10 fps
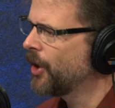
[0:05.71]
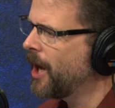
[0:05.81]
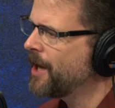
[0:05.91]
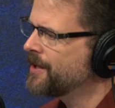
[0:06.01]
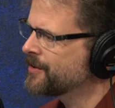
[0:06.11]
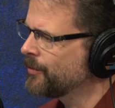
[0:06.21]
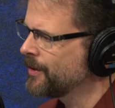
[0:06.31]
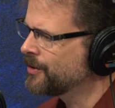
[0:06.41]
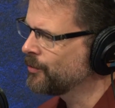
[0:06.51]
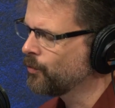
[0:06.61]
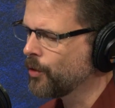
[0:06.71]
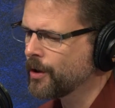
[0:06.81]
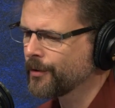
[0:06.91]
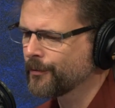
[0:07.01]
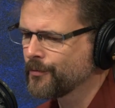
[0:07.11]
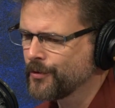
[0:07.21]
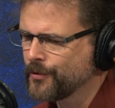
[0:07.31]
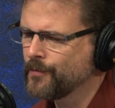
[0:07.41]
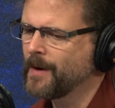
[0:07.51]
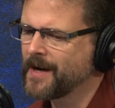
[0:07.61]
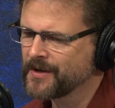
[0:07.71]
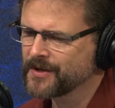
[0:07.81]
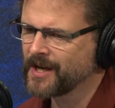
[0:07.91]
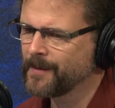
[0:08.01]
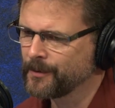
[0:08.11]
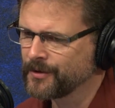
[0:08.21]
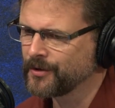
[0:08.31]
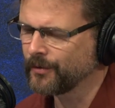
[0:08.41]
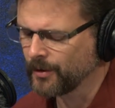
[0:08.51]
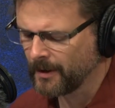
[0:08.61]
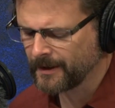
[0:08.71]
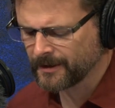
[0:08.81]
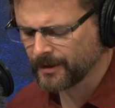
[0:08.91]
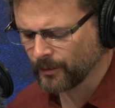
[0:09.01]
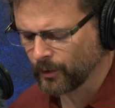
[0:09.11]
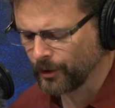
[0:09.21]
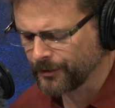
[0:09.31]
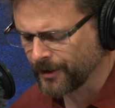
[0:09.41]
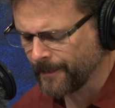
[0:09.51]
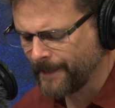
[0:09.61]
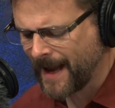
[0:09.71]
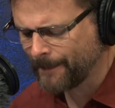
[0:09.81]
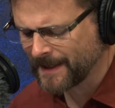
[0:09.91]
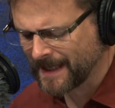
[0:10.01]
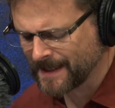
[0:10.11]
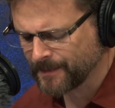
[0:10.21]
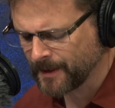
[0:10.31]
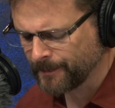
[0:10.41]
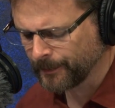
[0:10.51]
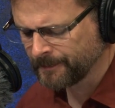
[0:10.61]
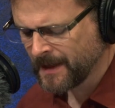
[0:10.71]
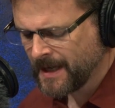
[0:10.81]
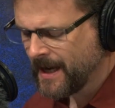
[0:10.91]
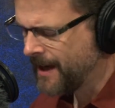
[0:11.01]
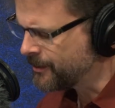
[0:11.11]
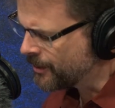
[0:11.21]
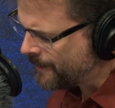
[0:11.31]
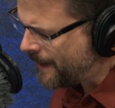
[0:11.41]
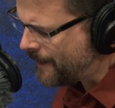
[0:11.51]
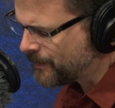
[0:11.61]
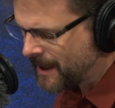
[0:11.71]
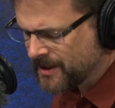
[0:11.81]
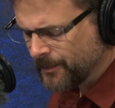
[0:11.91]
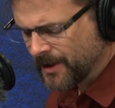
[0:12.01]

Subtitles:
God is going to work through you, my disciples, as you go out into the world. You're going to baptize people, and you're going to baptize